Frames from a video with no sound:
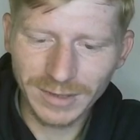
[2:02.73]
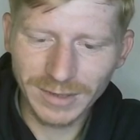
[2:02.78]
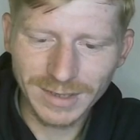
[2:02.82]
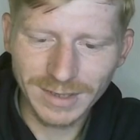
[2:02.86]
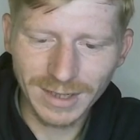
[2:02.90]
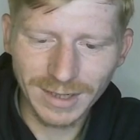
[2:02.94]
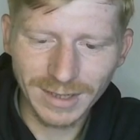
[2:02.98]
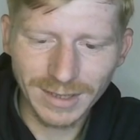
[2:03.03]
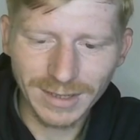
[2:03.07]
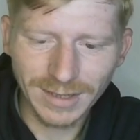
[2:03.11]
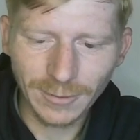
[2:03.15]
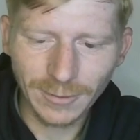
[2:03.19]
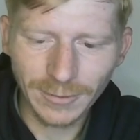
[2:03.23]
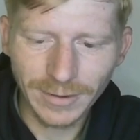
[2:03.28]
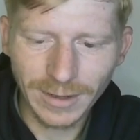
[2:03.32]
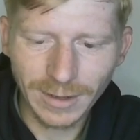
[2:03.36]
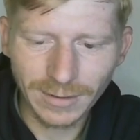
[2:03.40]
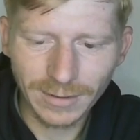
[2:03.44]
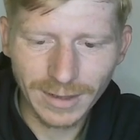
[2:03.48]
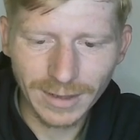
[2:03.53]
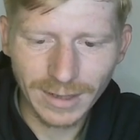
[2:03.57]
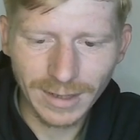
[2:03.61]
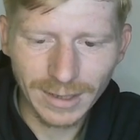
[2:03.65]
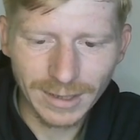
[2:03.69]
taking that one
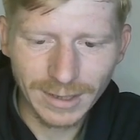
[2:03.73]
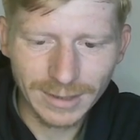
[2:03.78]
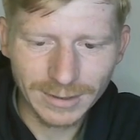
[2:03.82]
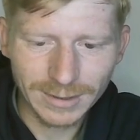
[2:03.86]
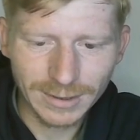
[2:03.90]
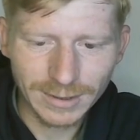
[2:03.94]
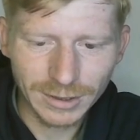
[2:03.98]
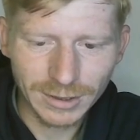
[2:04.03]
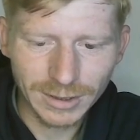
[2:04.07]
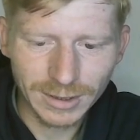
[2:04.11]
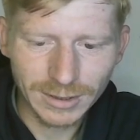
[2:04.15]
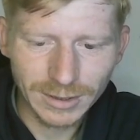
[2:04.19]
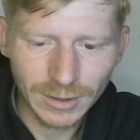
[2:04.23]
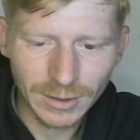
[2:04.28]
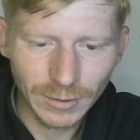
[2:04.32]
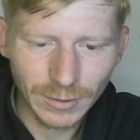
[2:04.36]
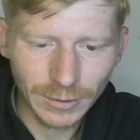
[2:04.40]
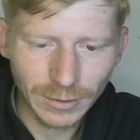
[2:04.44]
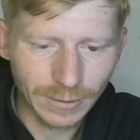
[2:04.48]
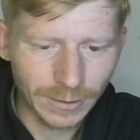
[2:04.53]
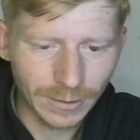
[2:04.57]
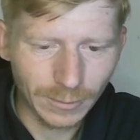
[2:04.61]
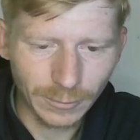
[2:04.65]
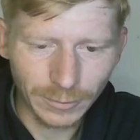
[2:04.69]
out there, ladies and gents. Oh
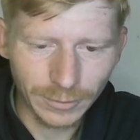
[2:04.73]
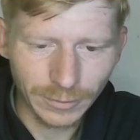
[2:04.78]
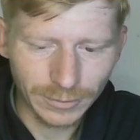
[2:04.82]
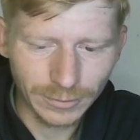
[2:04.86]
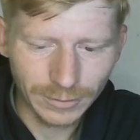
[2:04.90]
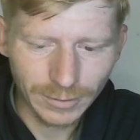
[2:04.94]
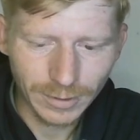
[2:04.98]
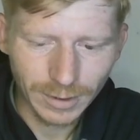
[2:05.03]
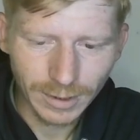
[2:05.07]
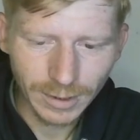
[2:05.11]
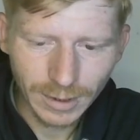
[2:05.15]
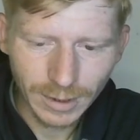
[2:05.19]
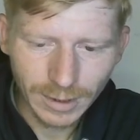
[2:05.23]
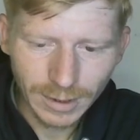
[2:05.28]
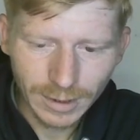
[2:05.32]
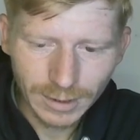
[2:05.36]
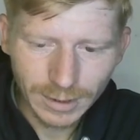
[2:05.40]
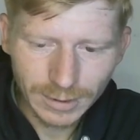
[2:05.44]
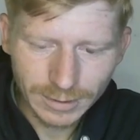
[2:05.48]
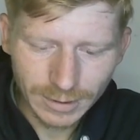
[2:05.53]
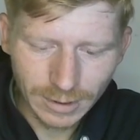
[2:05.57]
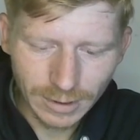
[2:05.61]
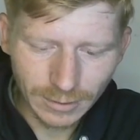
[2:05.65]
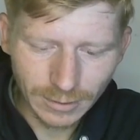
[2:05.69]
no, he wouldn't.
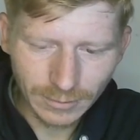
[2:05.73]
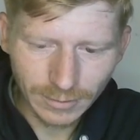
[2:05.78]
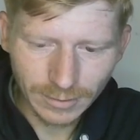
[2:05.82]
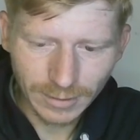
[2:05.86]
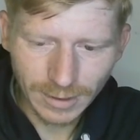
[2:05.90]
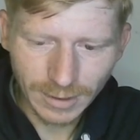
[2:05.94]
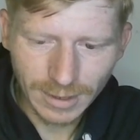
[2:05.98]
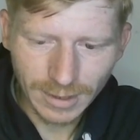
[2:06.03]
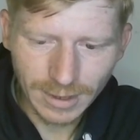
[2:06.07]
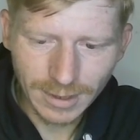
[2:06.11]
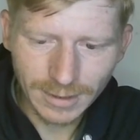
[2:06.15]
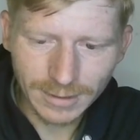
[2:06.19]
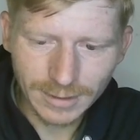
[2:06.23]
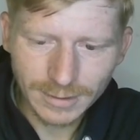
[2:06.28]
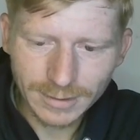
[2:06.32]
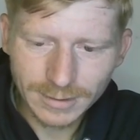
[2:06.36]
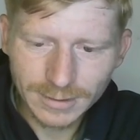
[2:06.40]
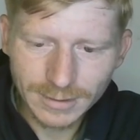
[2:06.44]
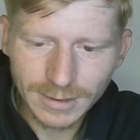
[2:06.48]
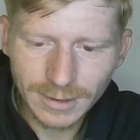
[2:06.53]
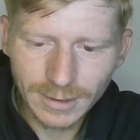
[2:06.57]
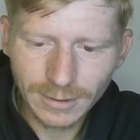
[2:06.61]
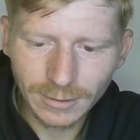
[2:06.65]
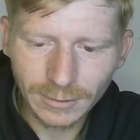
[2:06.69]
So again,
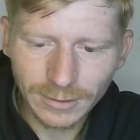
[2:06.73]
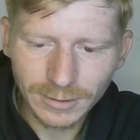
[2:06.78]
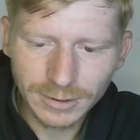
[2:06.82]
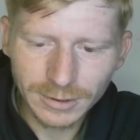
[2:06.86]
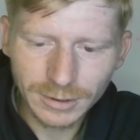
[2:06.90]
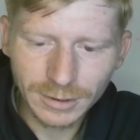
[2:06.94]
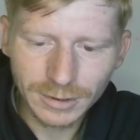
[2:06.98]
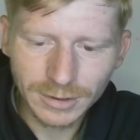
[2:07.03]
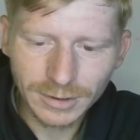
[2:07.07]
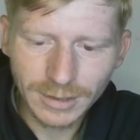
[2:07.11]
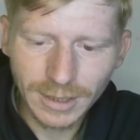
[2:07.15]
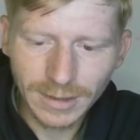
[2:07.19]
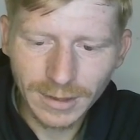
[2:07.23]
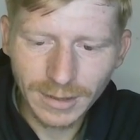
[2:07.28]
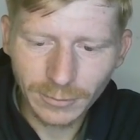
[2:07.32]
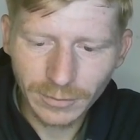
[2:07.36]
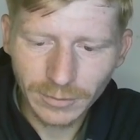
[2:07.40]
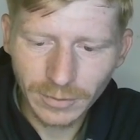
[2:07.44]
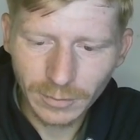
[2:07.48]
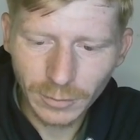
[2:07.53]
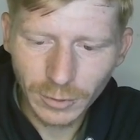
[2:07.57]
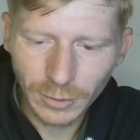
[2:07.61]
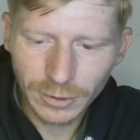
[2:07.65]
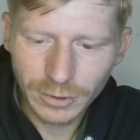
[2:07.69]
still he's just sat there with
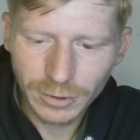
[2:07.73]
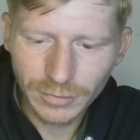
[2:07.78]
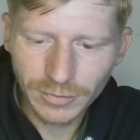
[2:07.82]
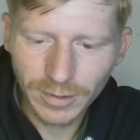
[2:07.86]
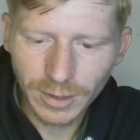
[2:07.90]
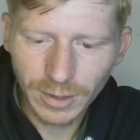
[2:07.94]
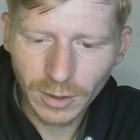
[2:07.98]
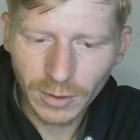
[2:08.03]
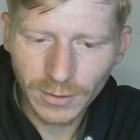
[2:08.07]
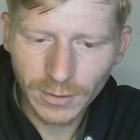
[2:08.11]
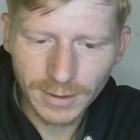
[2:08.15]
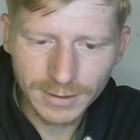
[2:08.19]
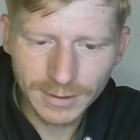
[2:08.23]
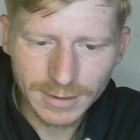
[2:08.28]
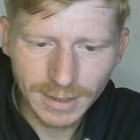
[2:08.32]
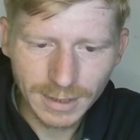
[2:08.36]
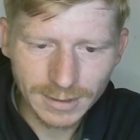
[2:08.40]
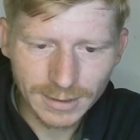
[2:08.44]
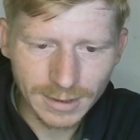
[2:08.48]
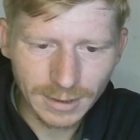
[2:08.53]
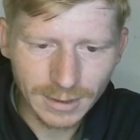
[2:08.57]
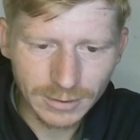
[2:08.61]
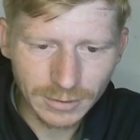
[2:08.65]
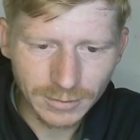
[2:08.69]
the merge three on the attack
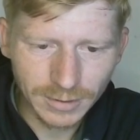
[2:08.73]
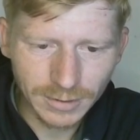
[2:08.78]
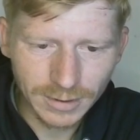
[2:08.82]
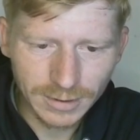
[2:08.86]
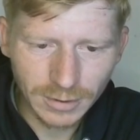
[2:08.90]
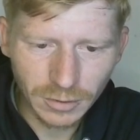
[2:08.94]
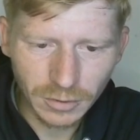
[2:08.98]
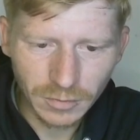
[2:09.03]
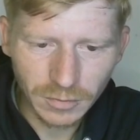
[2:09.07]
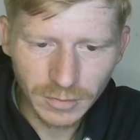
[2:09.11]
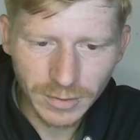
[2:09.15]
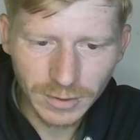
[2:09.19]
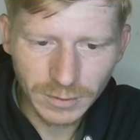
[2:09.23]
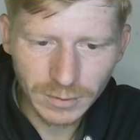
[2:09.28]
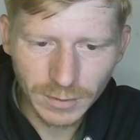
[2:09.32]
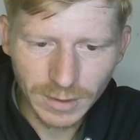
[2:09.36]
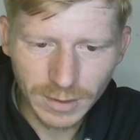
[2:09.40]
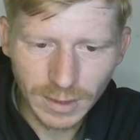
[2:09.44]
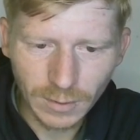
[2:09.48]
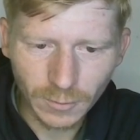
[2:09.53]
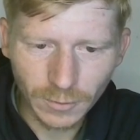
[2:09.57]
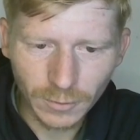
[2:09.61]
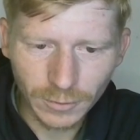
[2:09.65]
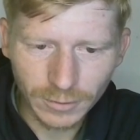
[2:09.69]
tower, so he is doing bits with
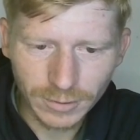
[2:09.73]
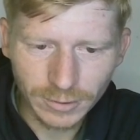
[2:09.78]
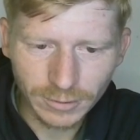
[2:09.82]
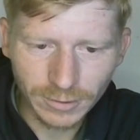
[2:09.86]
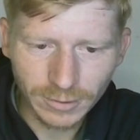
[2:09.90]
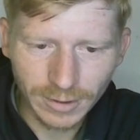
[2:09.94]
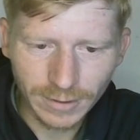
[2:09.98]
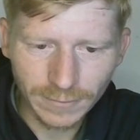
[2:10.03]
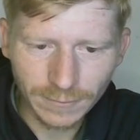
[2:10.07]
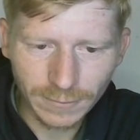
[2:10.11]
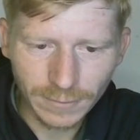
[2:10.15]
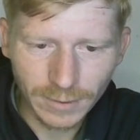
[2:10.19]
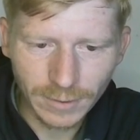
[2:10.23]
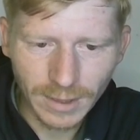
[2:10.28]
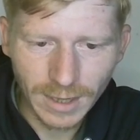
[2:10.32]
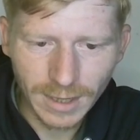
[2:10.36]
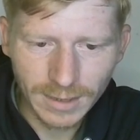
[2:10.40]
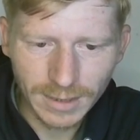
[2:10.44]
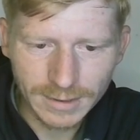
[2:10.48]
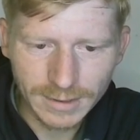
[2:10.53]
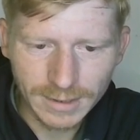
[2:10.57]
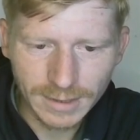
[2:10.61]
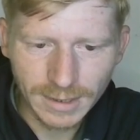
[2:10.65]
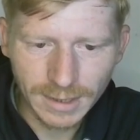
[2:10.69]
that one, critting for
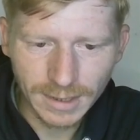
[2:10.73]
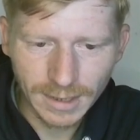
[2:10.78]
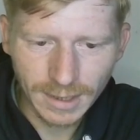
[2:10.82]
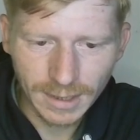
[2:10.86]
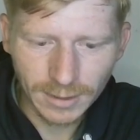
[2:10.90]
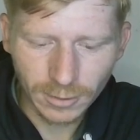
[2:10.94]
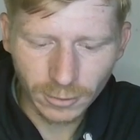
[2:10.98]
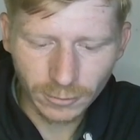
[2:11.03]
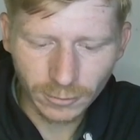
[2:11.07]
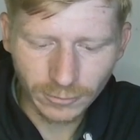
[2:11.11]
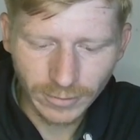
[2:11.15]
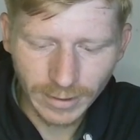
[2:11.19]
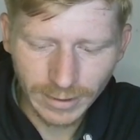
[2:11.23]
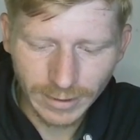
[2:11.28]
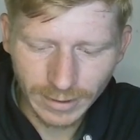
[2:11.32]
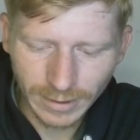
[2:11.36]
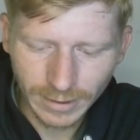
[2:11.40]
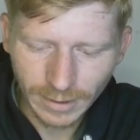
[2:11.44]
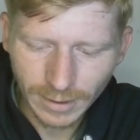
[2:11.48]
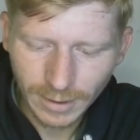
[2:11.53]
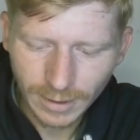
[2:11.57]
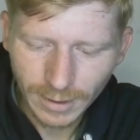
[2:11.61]
eighteen K already.